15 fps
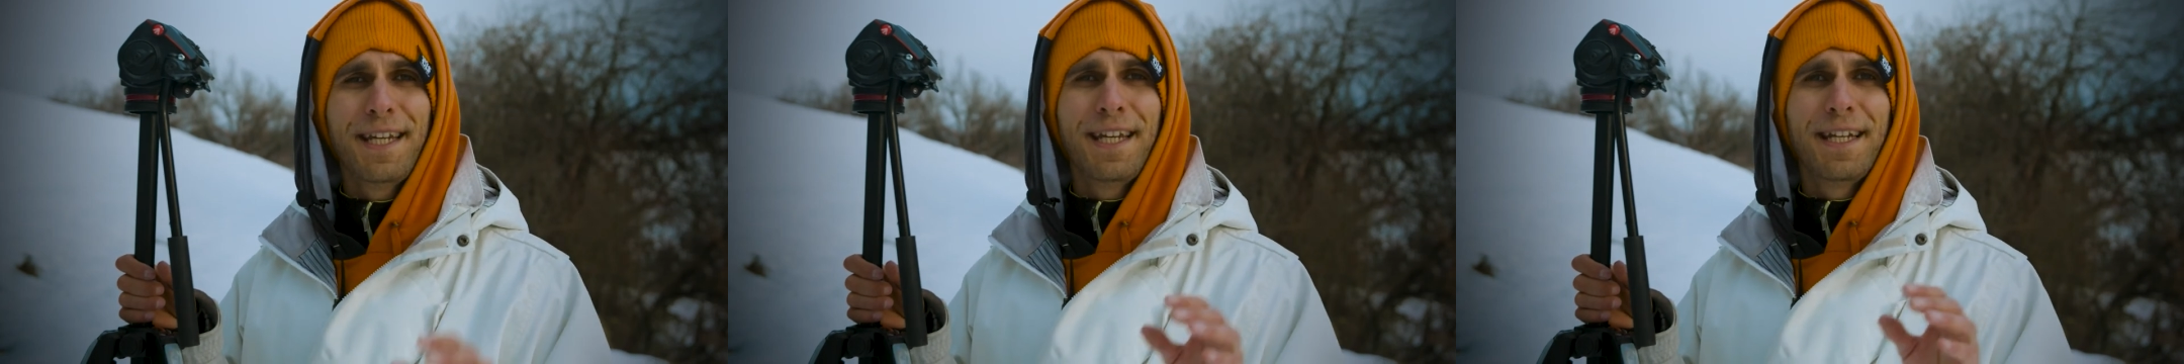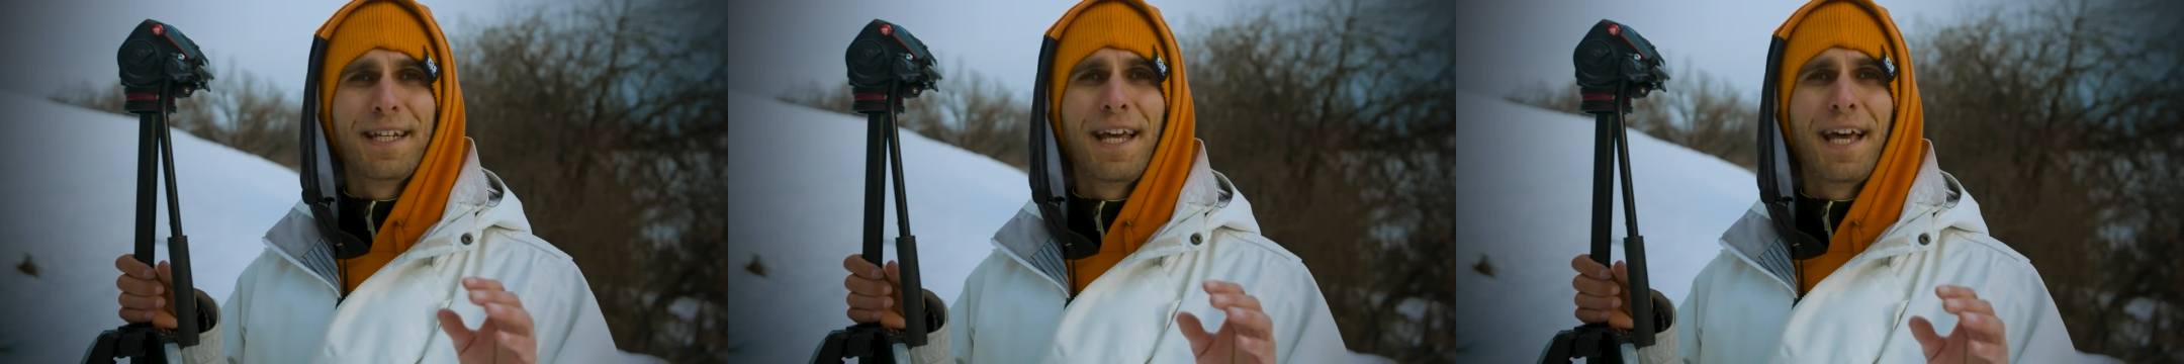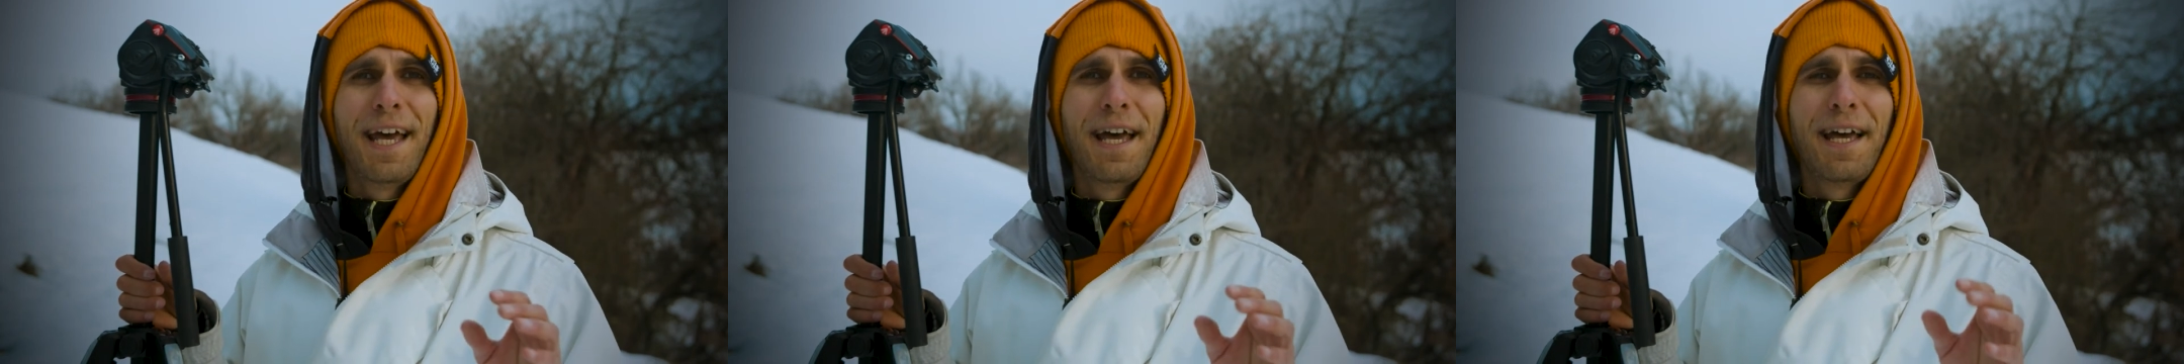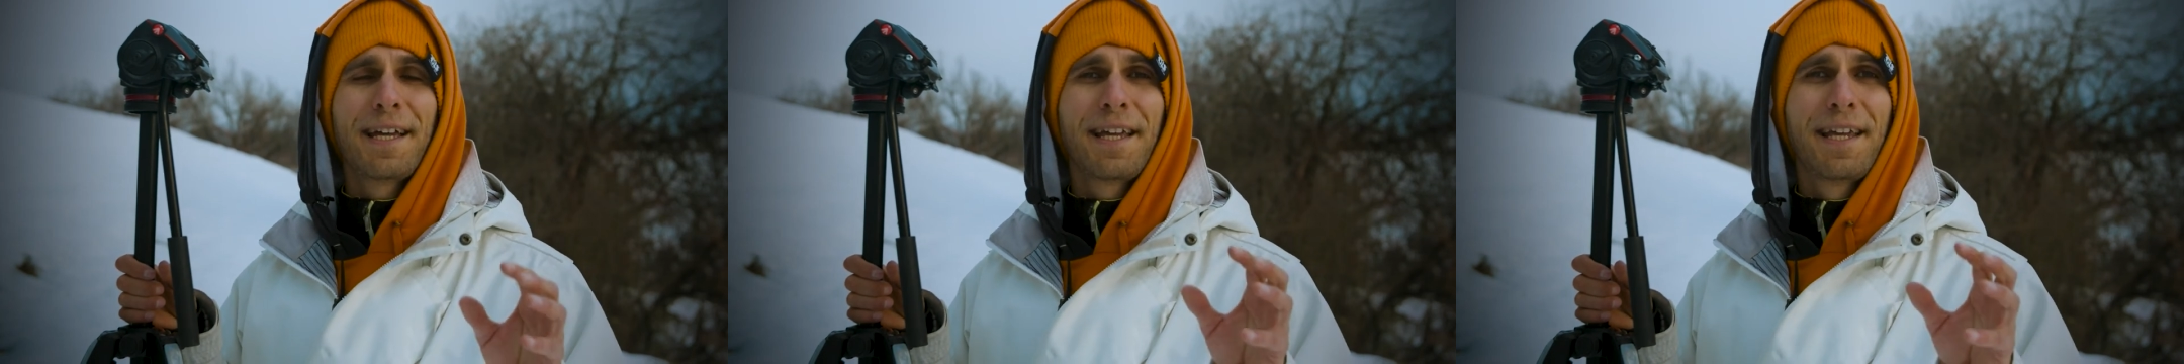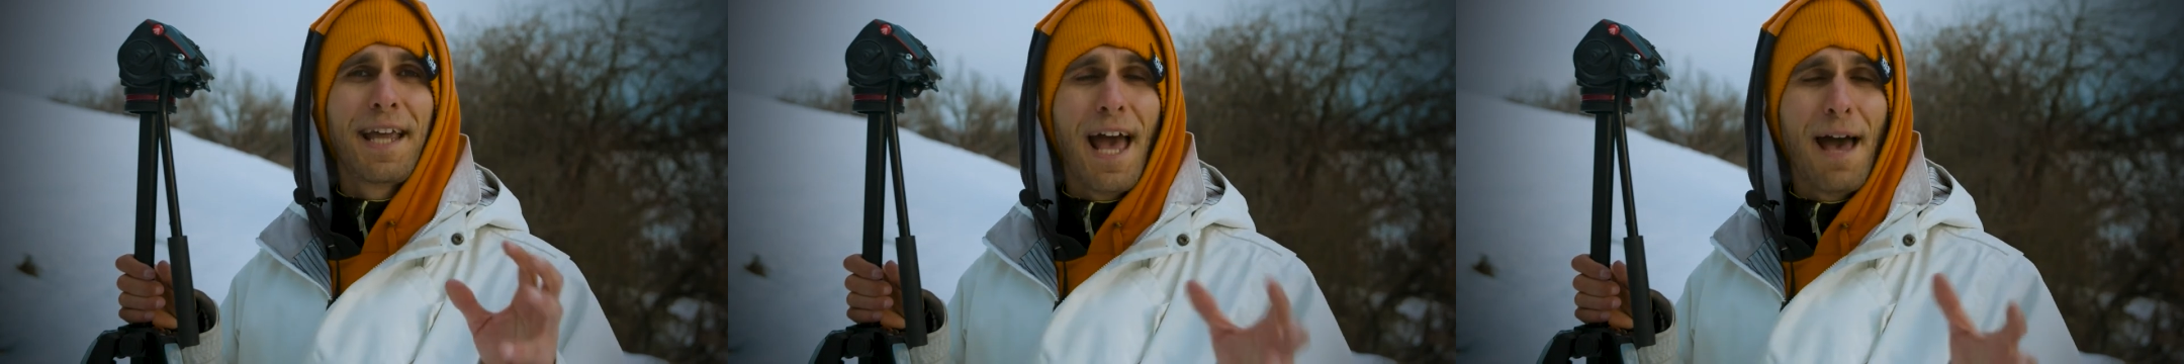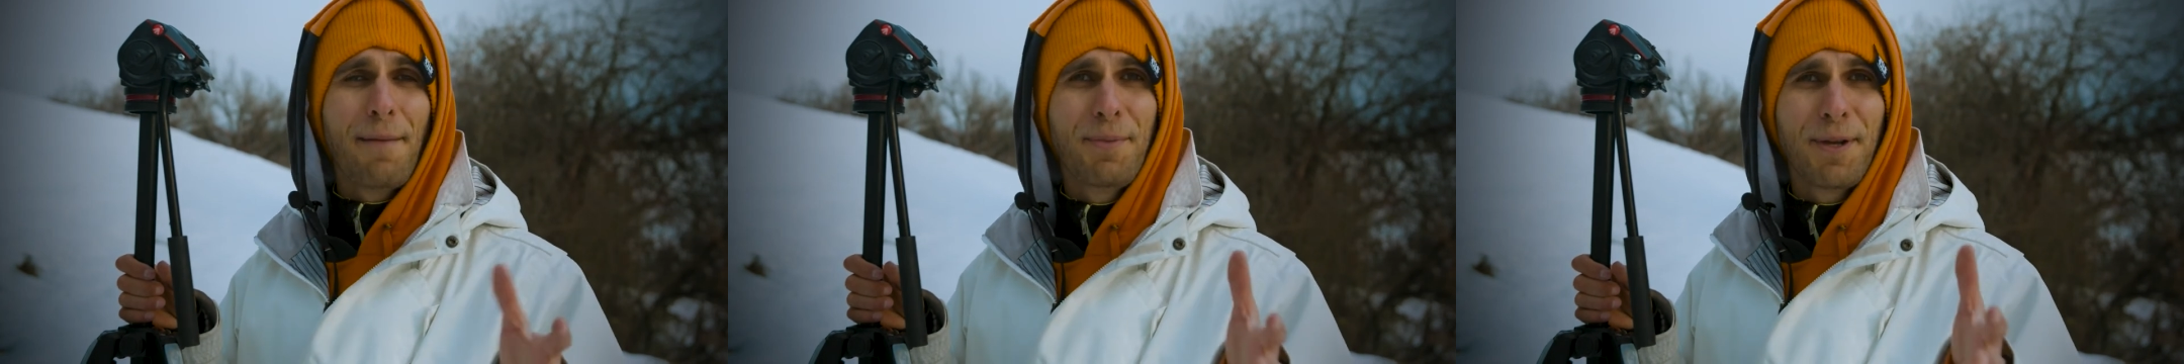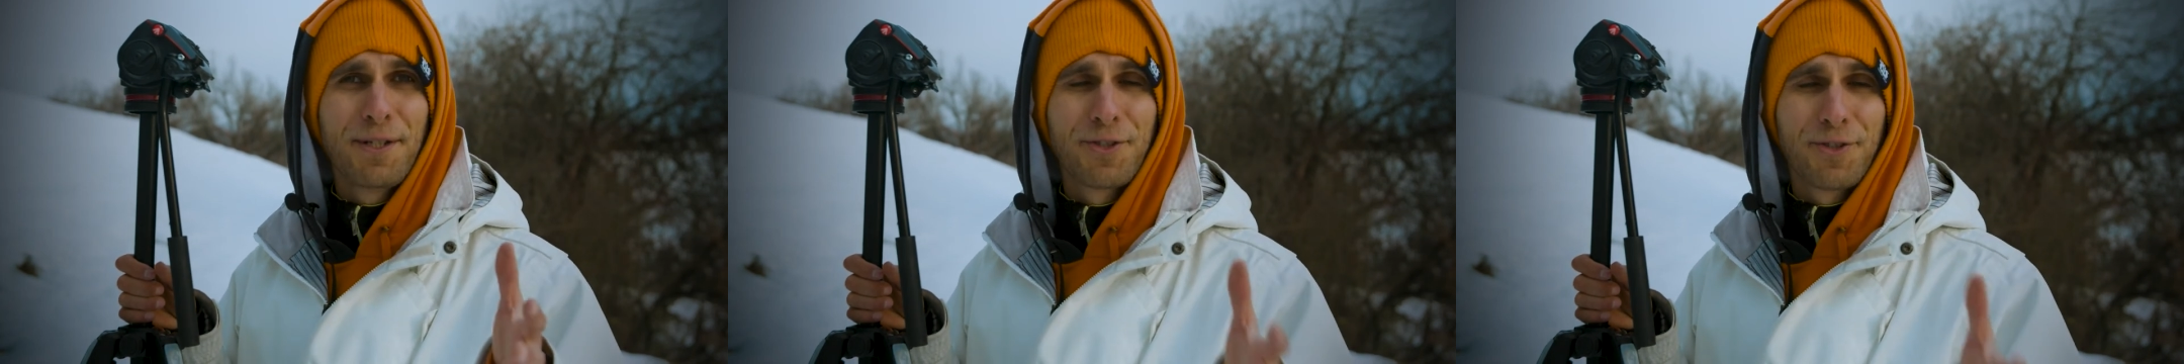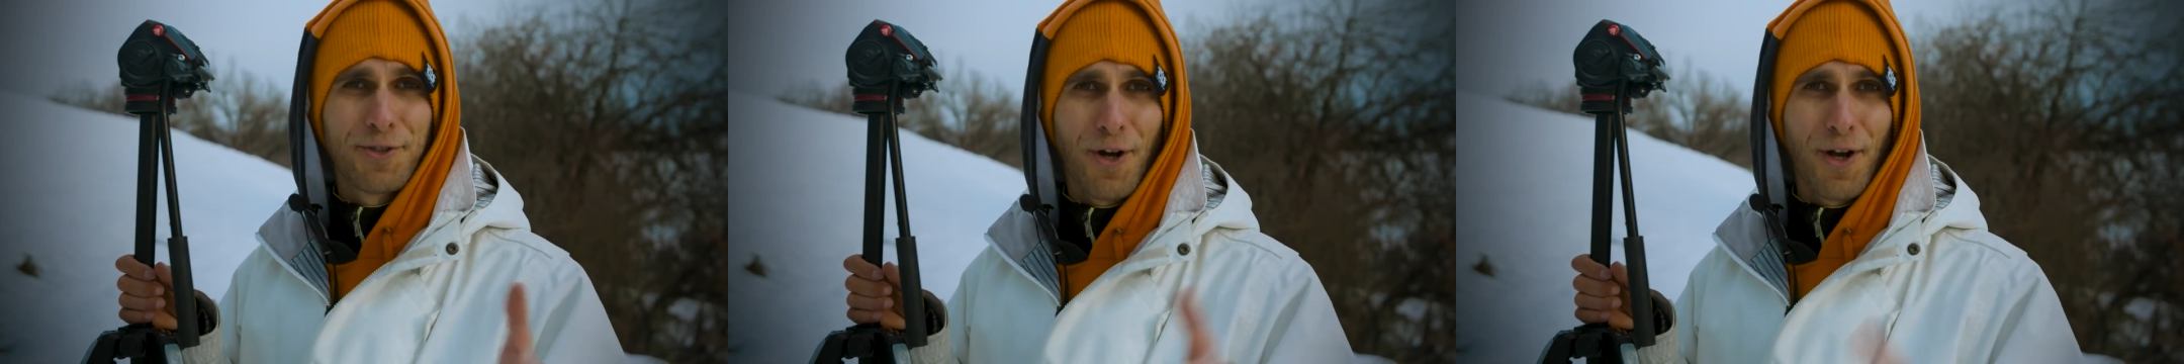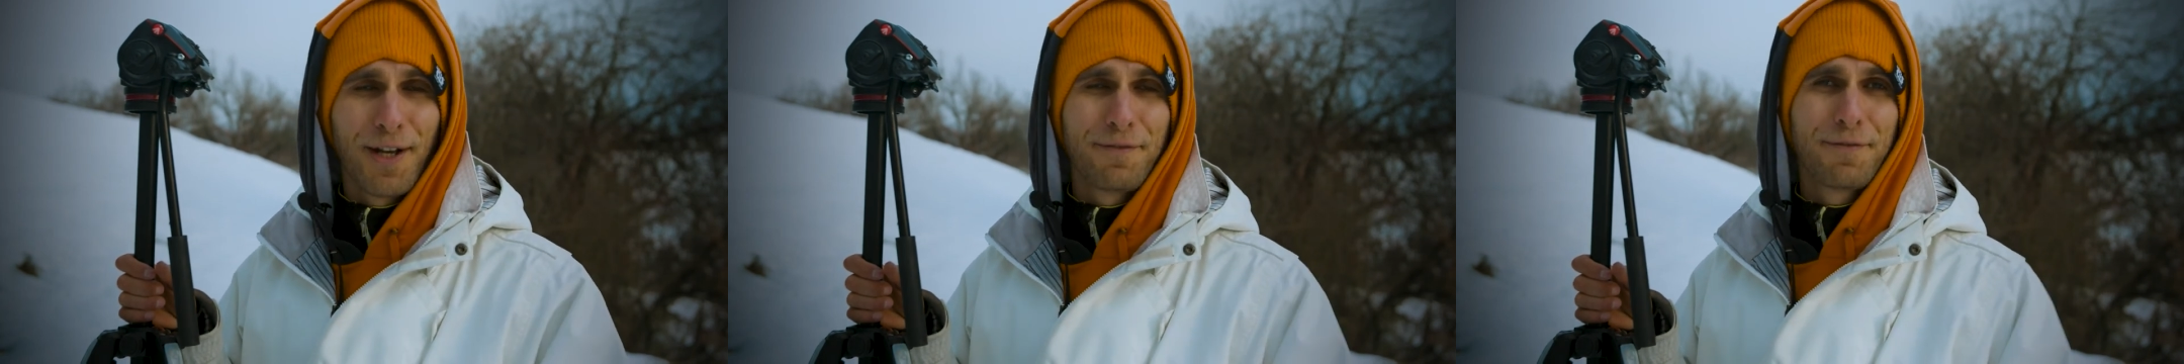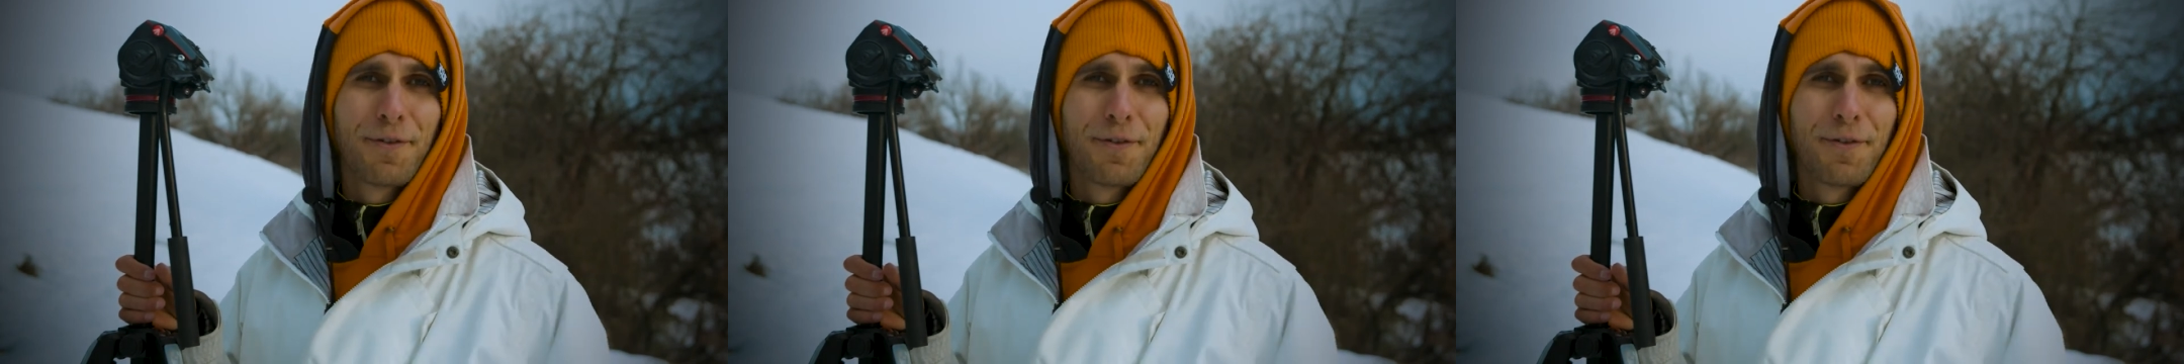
in a cabin trolley,